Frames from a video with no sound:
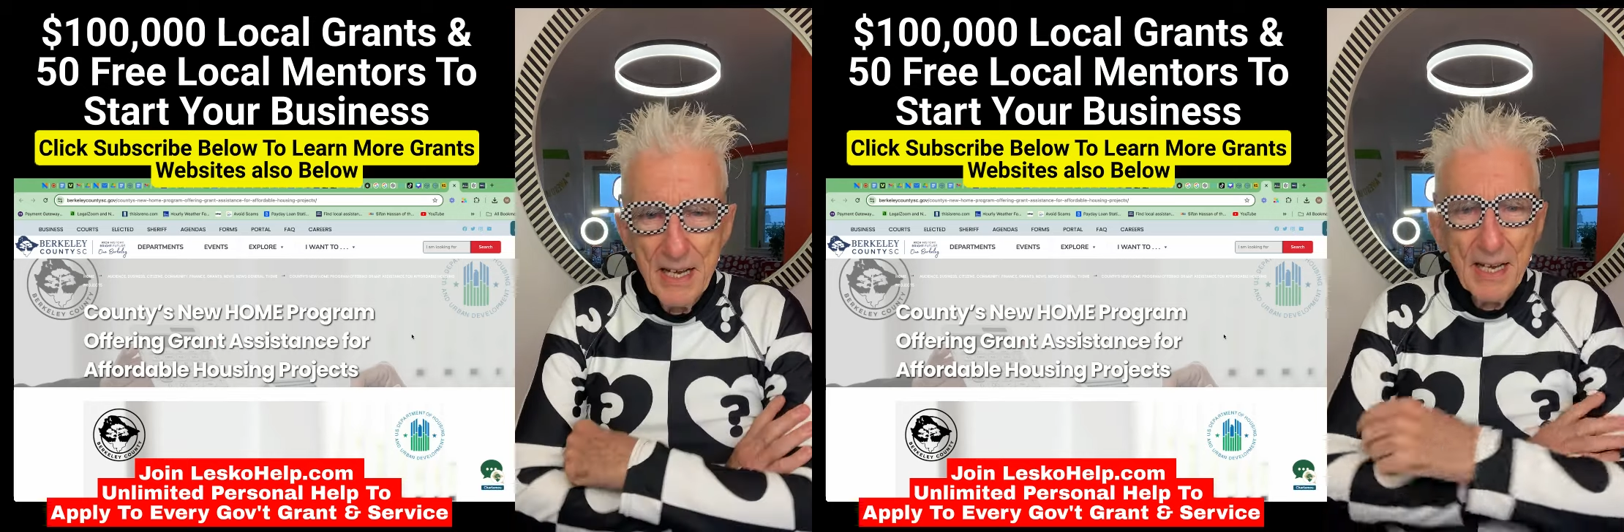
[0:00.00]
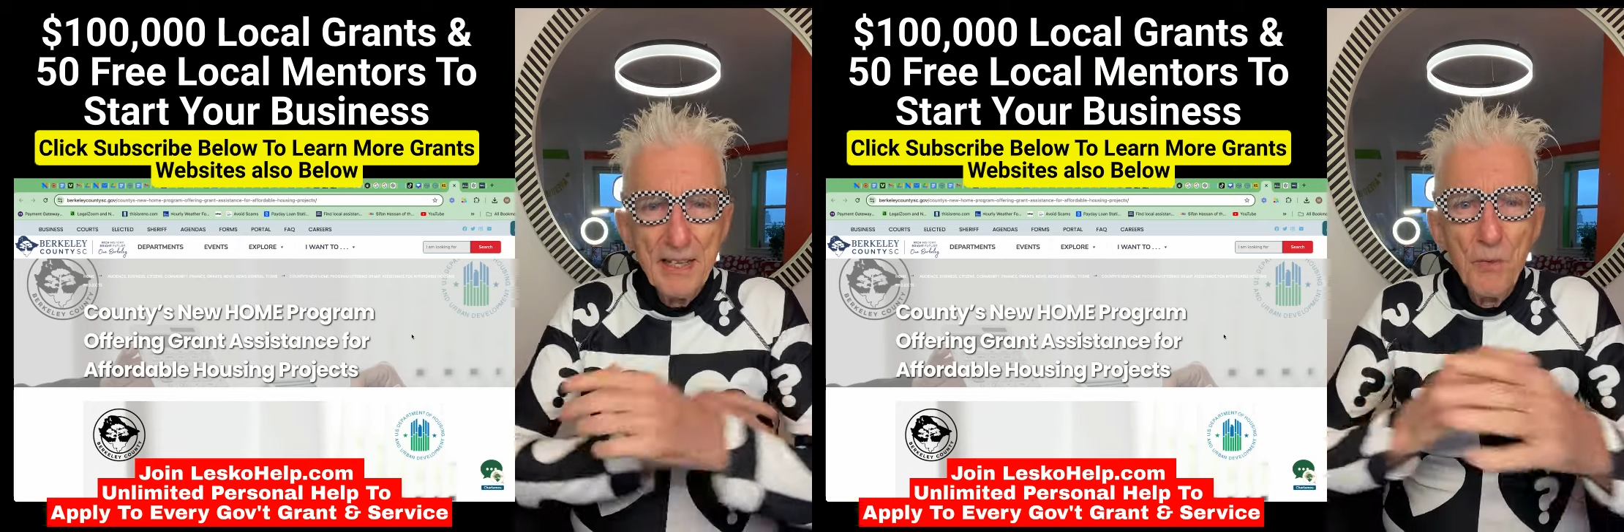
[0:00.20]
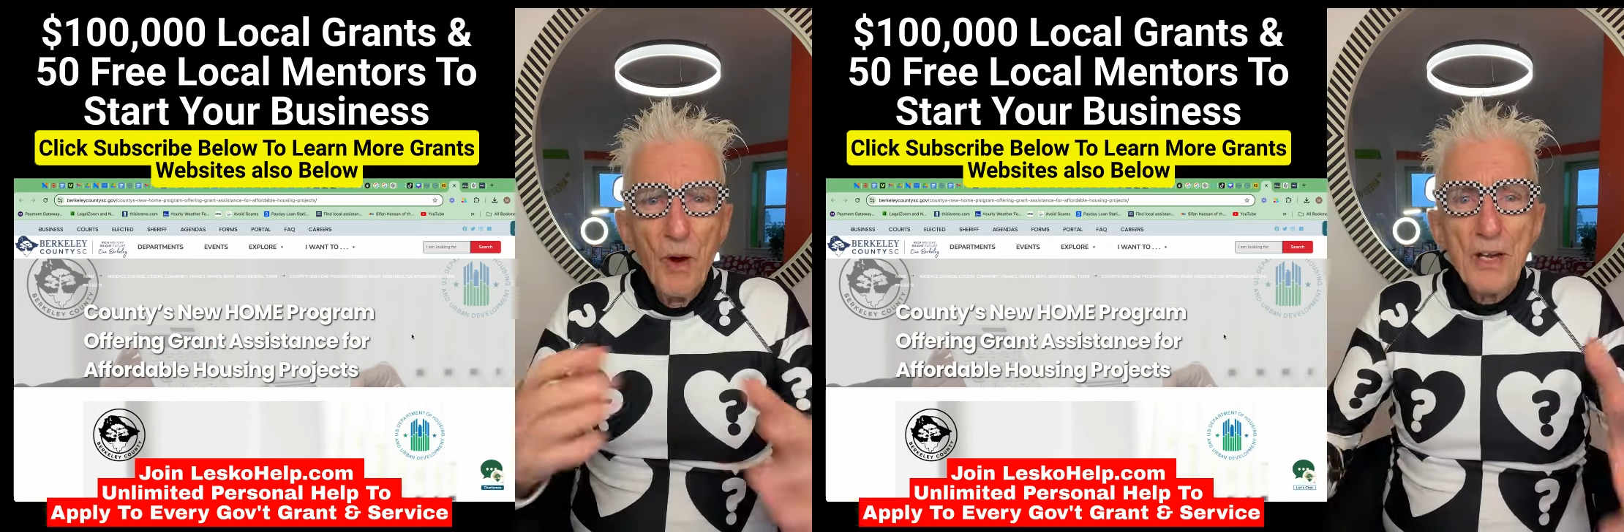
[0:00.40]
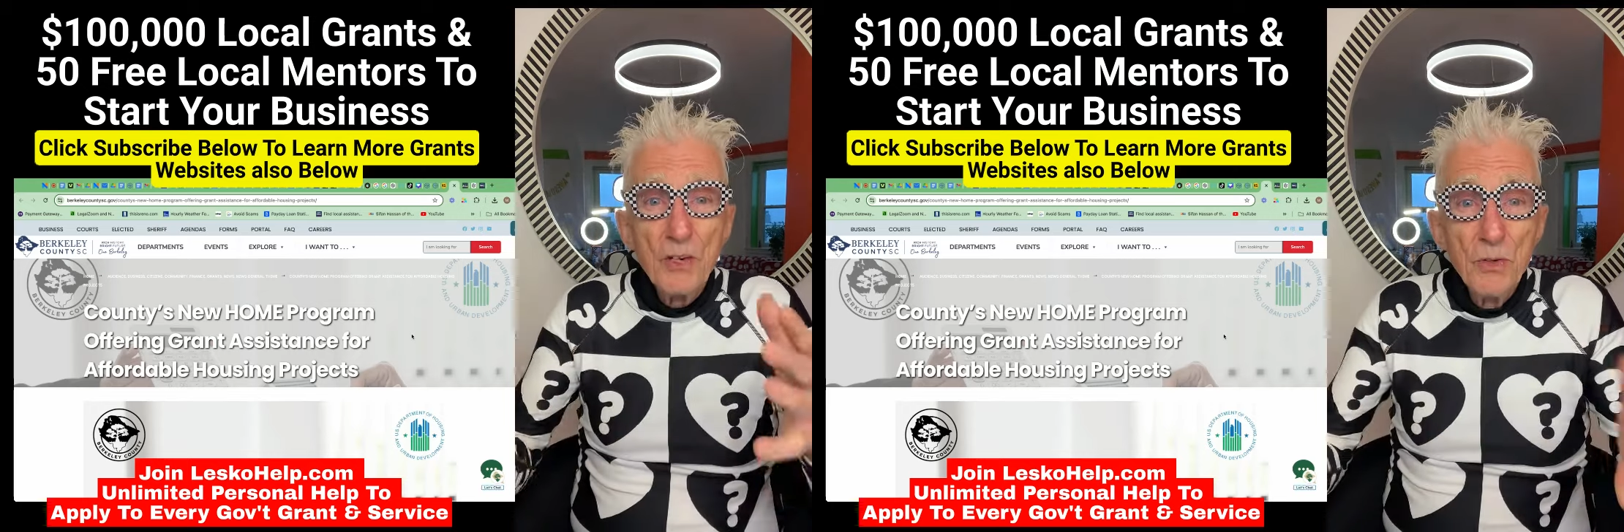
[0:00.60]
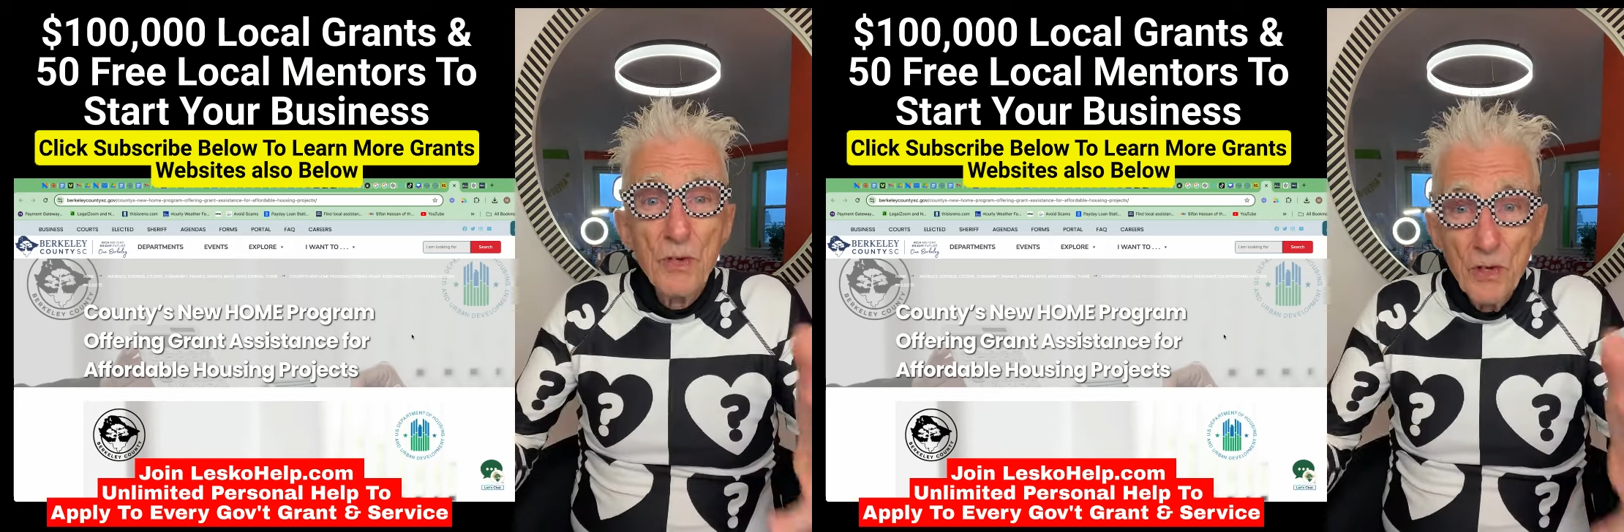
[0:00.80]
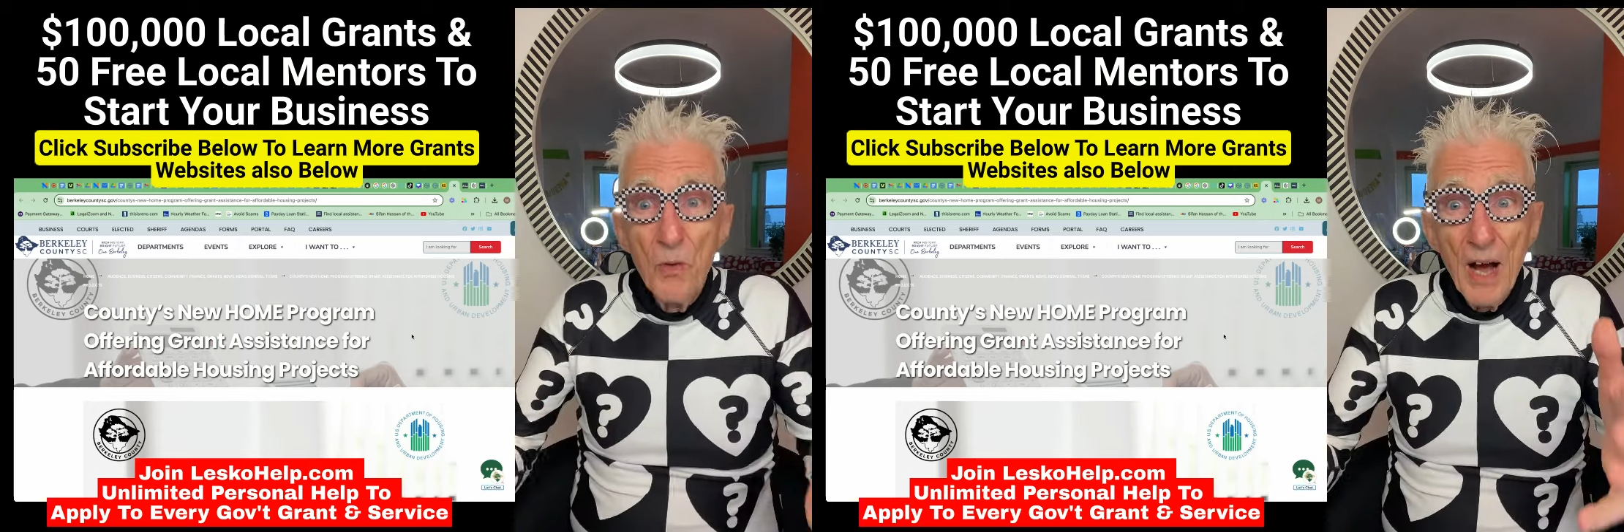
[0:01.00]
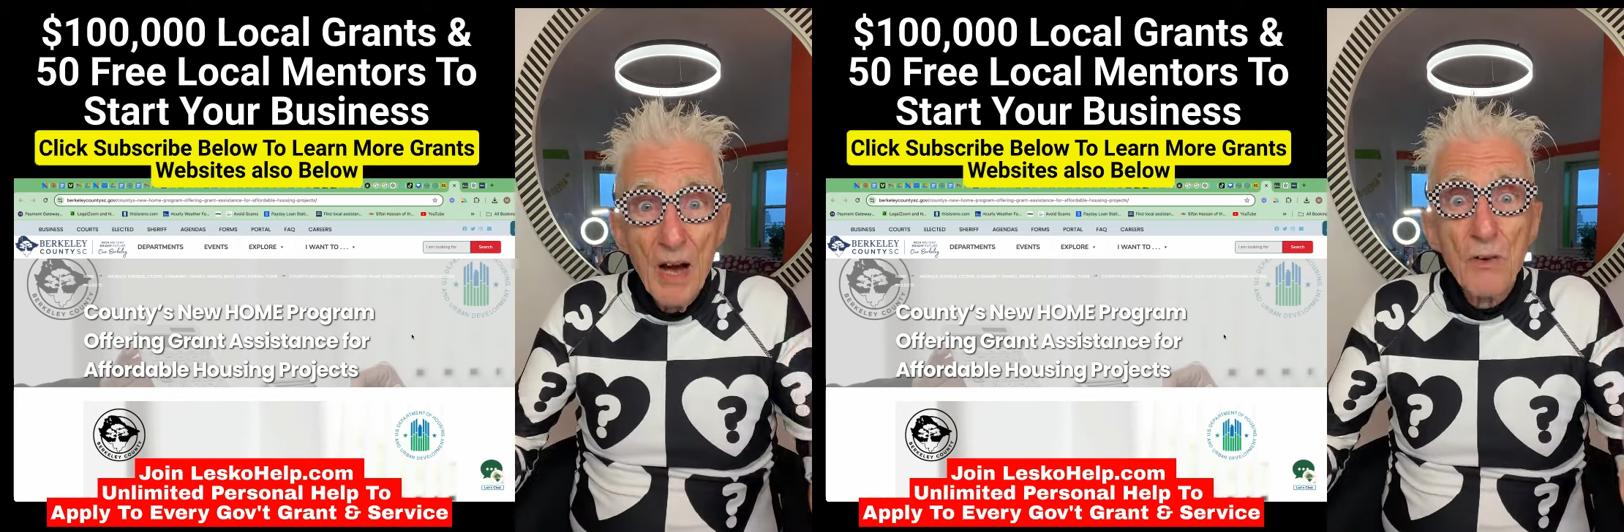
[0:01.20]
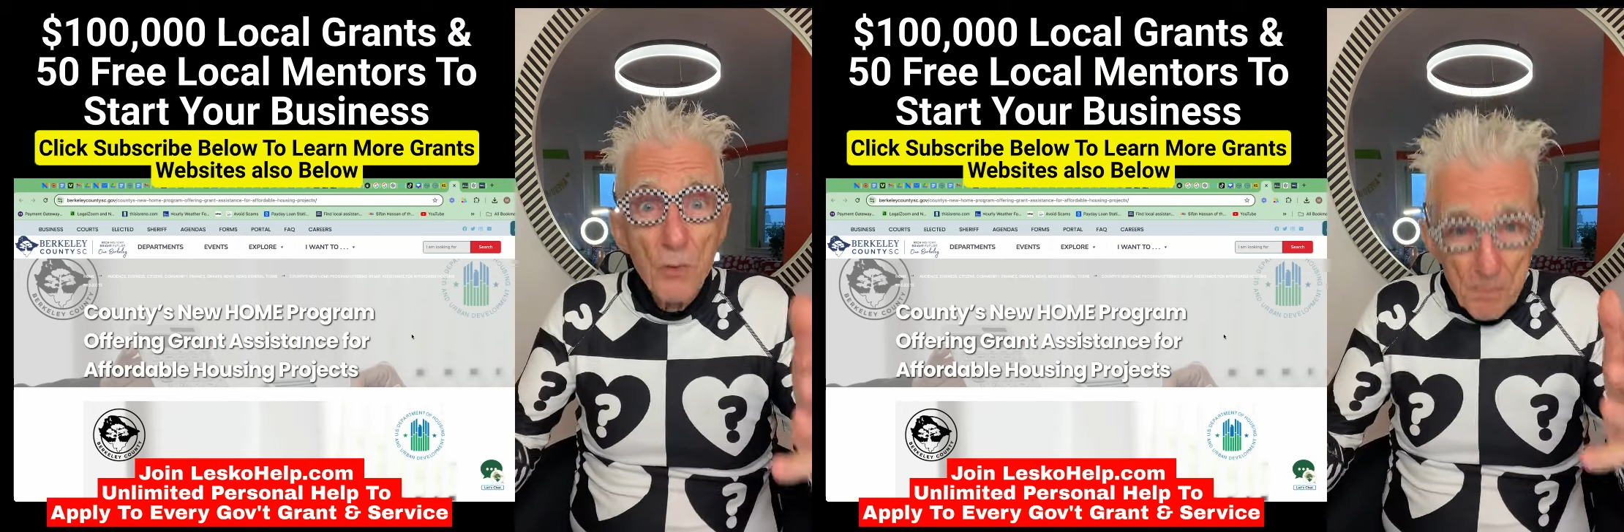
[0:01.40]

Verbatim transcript: and they want you to know how to